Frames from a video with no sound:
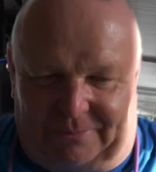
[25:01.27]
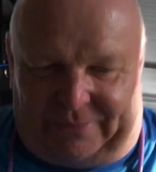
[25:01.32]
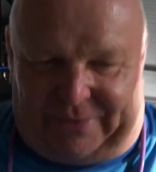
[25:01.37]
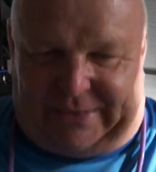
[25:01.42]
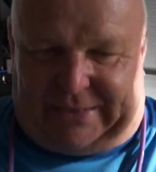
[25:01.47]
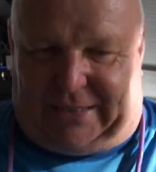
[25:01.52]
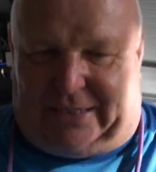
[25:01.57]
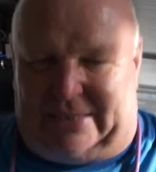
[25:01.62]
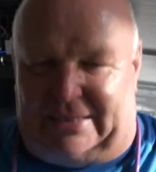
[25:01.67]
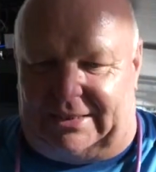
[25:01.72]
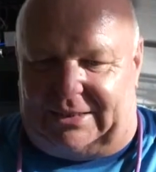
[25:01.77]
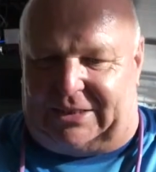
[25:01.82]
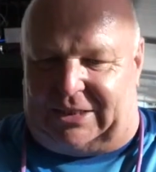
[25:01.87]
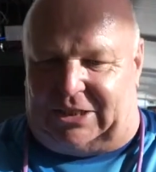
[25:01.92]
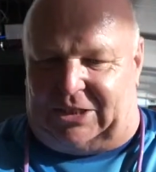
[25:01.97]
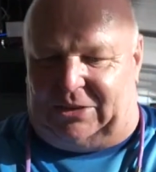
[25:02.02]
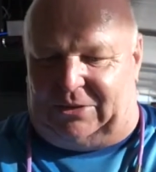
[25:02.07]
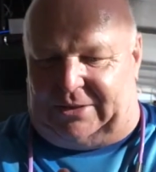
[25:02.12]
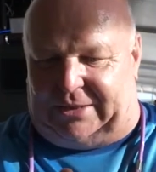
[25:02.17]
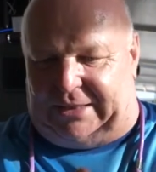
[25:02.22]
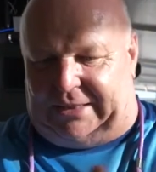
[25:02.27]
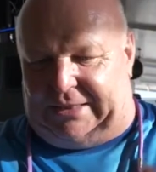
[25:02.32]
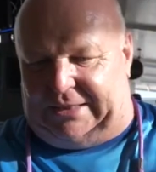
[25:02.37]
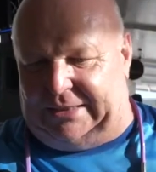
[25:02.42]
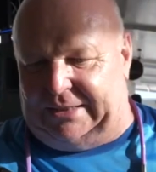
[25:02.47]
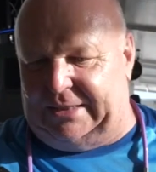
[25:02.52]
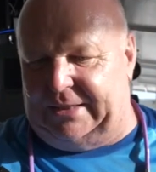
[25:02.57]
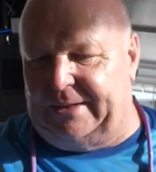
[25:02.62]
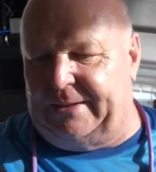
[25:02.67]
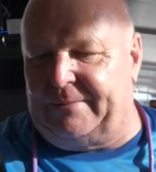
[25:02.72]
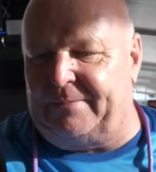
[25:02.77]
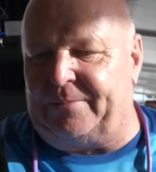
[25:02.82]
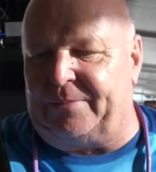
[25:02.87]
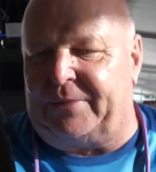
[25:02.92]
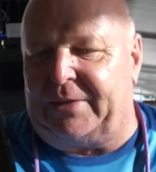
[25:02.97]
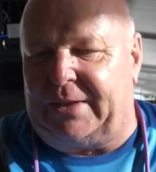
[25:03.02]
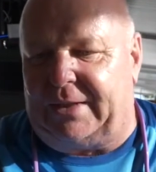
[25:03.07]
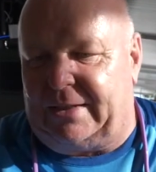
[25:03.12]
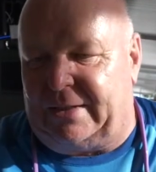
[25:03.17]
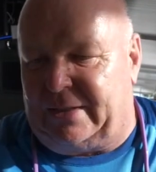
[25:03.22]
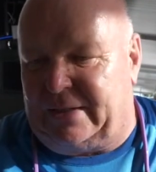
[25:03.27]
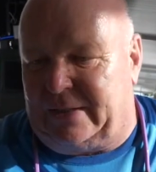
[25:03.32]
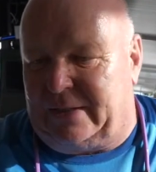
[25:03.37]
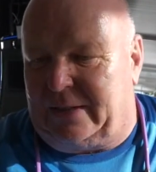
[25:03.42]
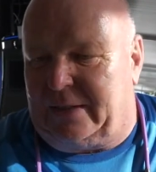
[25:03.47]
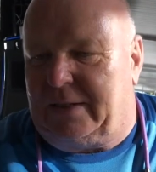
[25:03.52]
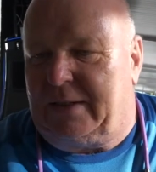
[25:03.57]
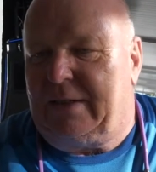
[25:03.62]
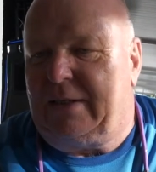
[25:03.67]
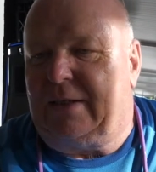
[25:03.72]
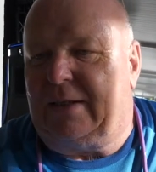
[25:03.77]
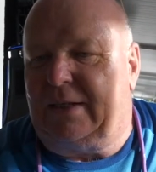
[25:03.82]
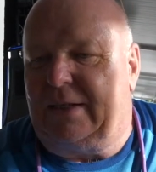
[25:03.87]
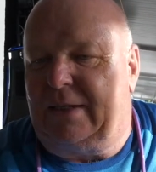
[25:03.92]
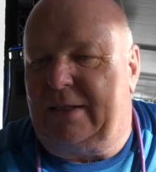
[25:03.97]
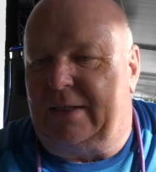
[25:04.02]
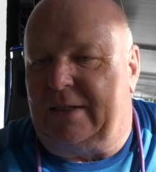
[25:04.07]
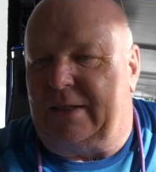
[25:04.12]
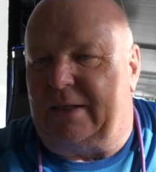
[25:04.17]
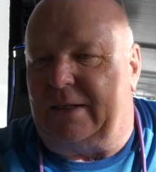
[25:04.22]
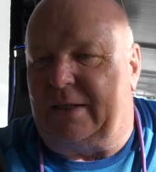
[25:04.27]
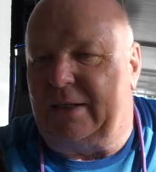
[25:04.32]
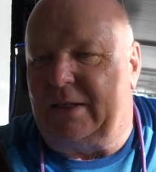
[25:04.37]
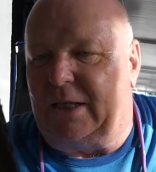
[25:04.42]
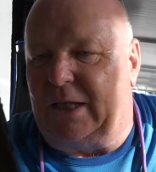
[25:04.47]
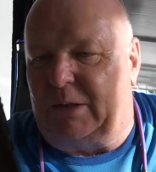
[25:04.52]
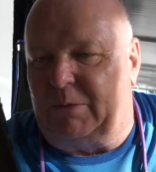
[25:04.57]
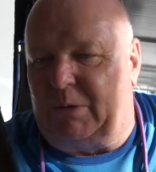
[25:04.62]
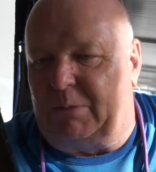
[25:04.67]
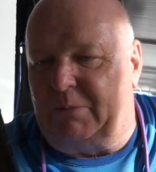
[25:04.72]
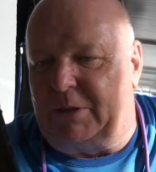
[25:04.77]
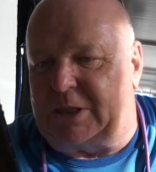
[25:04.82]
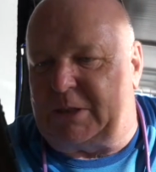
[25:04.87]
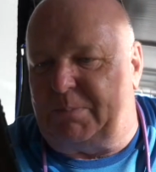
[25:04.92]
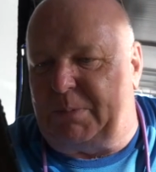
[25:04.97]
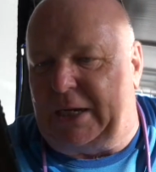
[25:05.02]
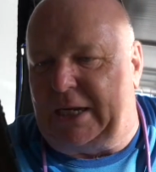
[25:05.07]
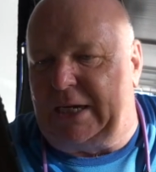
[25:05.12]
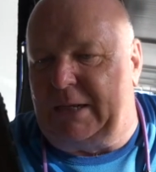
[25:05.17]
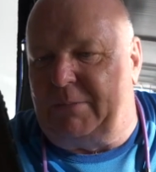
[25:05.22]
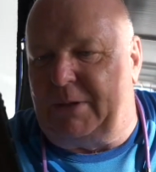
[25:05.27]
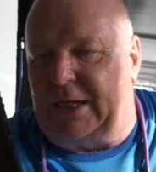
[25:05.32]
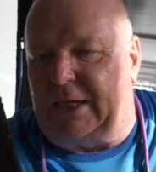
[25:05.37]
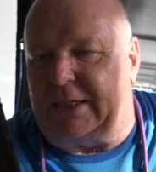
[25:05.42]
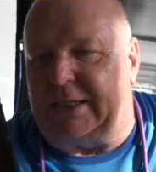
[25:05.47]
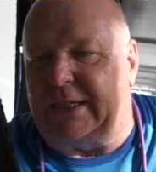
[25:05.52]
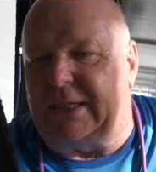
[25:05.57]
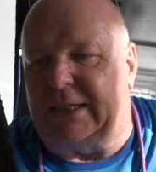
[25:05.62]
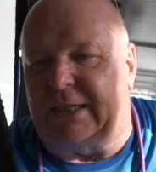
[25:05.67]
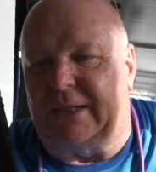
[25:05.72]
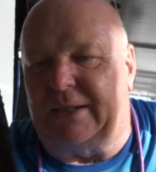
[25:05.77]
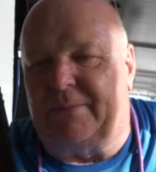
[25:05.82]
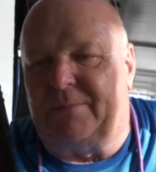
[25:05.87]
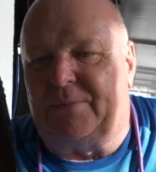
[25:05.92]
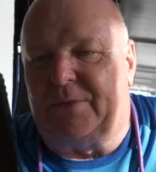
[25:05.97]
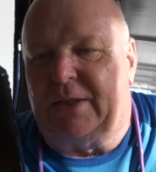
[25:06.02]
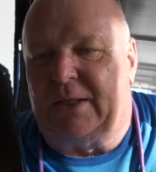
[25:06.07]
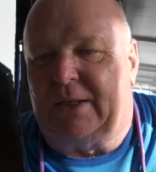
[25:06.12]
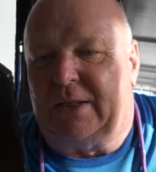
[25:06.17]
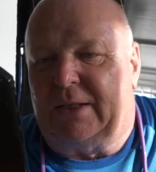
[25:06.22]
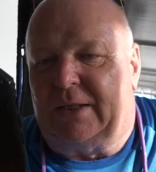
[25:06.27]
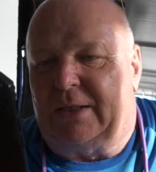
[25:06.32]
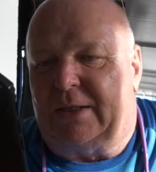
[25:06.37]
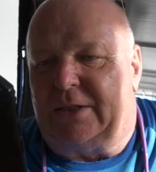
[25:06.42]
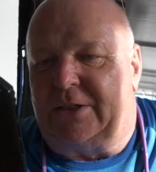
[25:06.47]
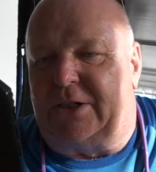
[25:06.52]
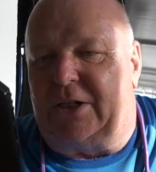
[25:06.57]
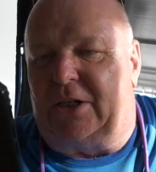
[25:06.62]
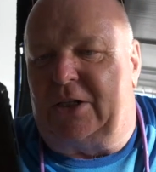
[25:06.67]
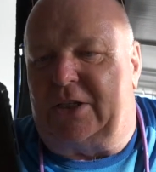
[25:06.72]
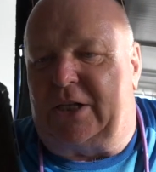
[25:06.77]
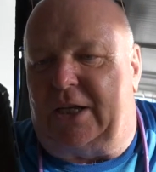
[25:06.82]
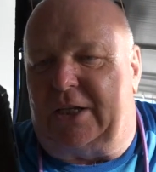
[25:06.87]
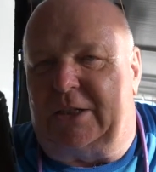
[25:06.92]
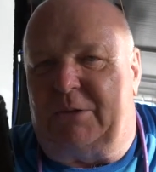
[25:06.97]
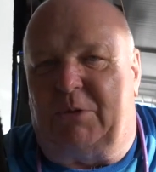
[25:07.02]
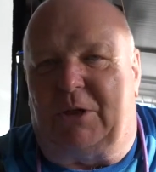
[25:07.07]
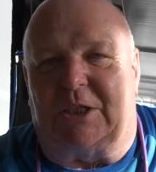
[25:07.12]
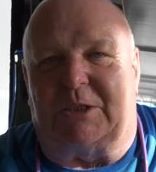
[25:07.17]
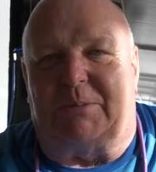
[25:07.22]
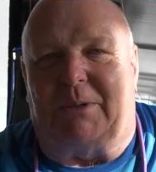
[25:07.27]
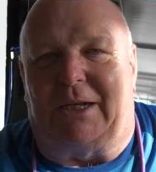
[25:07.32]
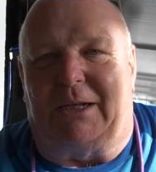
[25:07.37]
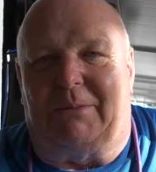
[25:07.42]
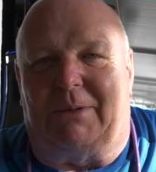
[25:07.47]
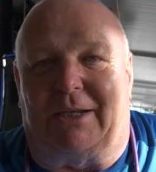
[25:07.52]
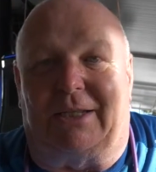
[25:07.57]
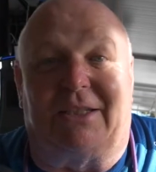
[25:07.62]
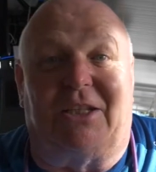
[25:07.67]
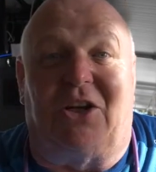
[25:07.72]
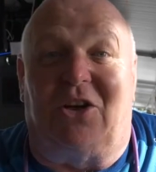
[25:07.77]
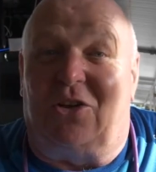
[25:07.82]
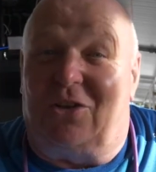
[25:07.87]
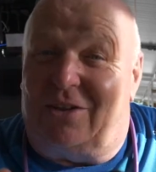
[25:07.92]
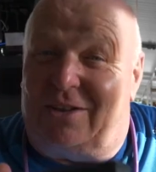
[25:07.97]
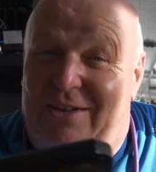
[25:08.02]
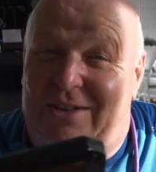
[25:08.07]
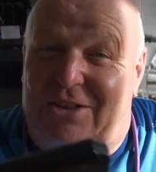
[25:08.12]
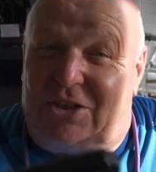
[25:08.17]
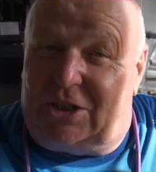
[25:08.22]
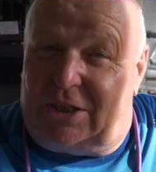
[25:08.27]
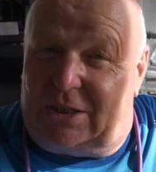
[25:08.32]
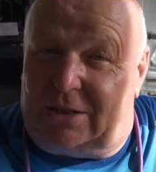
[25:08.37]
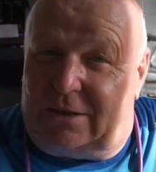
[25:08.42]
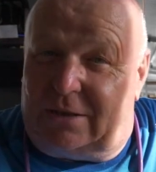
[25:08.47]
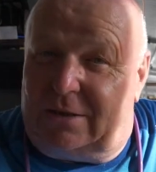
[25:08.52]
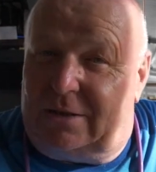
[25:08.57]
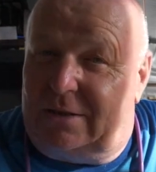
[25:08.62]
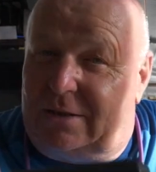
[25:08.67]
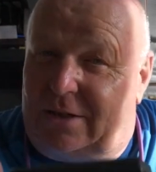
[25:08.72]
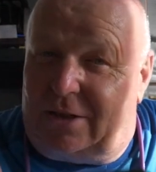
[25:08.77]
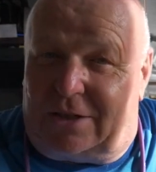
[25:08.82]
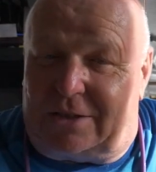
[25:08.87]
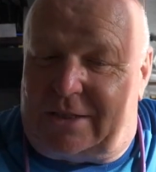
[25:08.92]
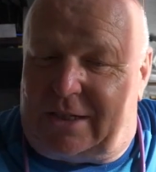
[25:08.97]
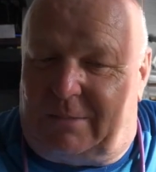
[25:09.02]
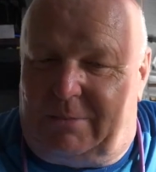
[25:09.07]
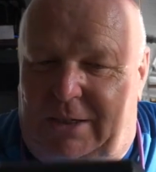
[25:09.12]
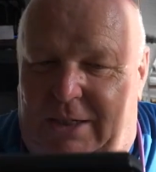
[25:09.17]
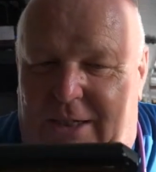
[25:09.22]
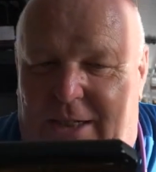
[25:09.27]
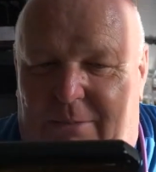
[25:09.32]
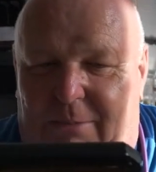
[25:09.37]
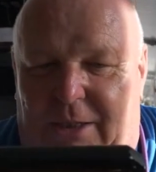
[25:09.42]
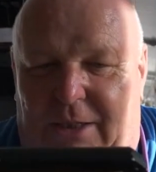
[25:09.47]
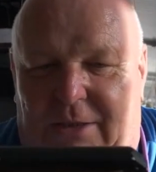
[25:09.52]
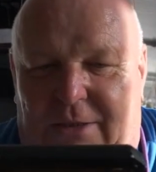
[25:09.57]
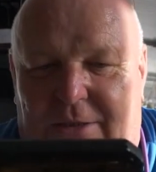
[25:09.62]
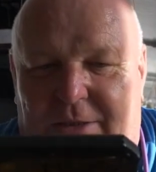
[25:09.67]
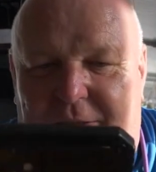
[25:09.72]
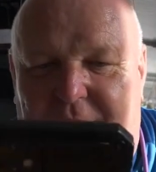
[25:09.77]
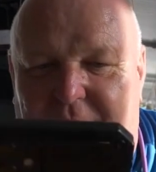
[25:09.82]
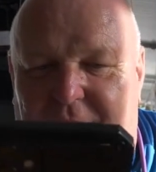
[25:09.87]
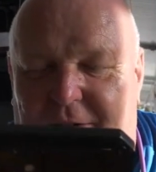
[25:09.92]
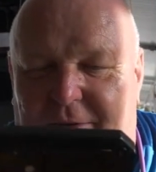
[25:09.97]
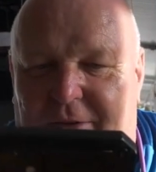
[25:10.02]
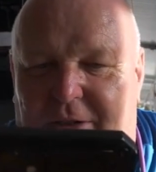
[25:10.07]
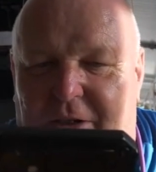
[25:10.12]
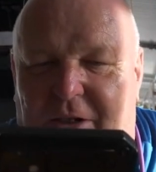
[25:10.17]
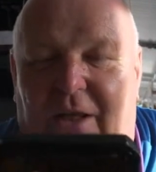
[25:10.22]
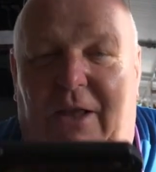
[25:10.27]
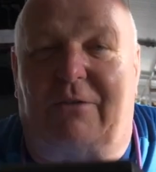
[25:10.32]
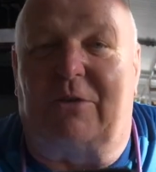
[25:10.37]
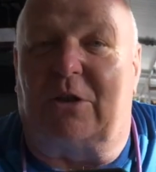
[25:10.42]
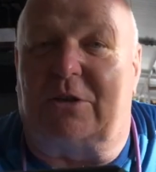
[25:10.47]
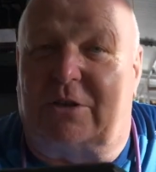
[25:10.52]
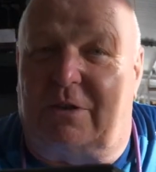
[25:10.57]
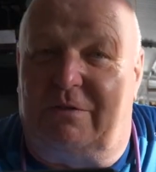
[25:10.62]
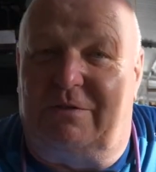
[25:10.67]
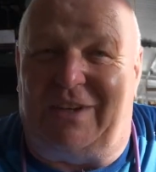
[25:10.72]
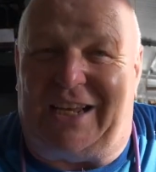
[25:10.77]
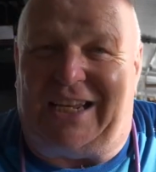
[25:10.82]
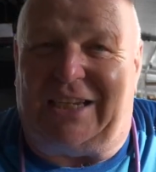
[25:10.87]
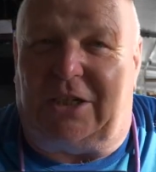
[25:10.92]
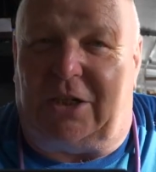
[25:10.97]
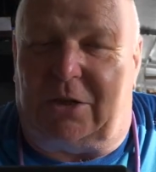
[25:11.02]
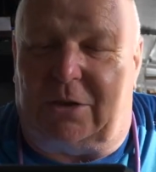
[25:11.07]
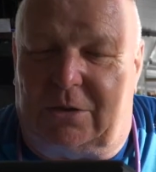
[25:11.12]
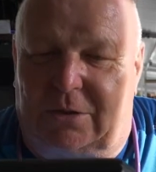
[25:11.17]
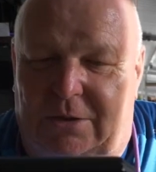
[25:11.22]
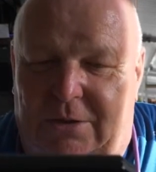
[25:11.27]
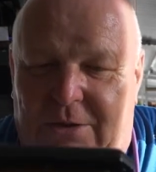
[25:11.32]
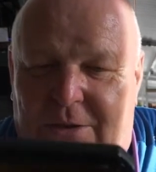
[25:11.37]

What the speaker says: He's a little cutie. I want my spanner back. Jill Gardner wants spanner back. You know, Jill, you got to send me an email because I've got to vet you.